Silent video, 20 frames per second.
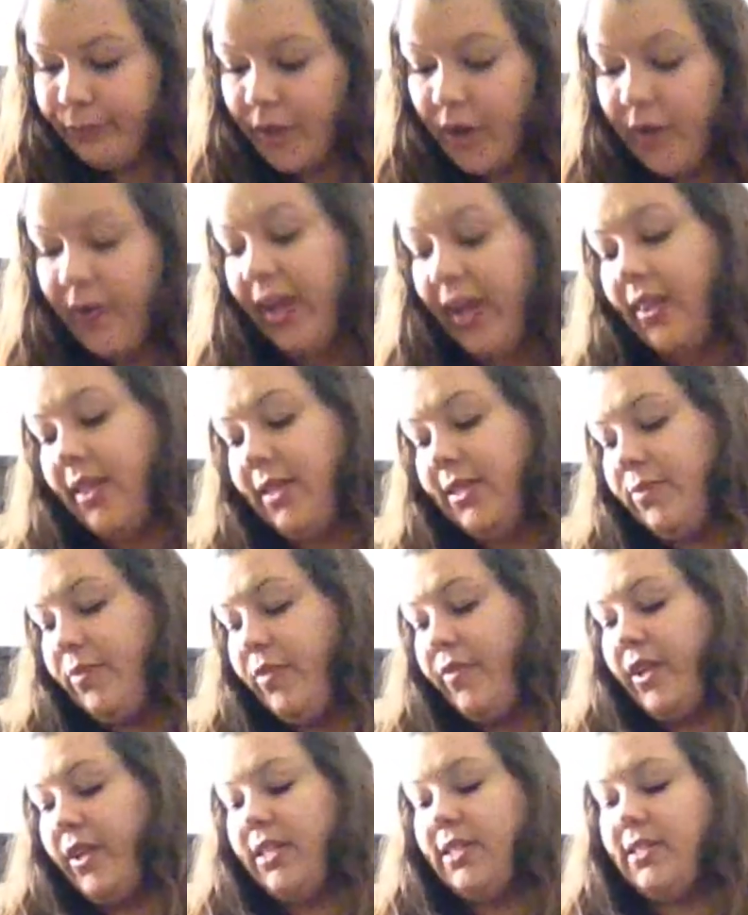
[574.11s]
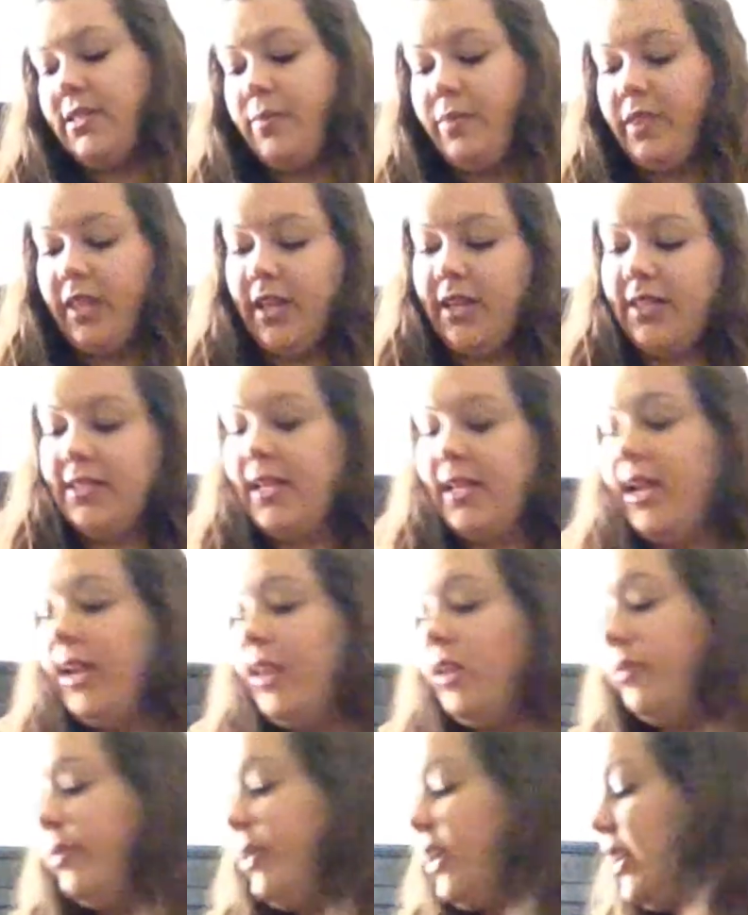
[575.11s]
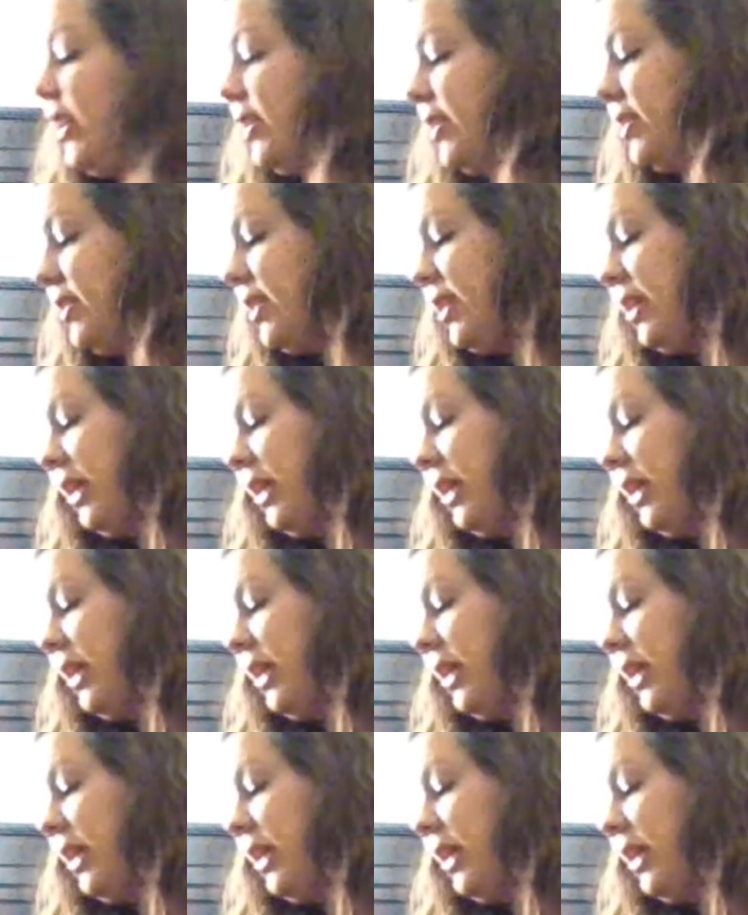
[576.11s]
All right, let's move on to something exciting, because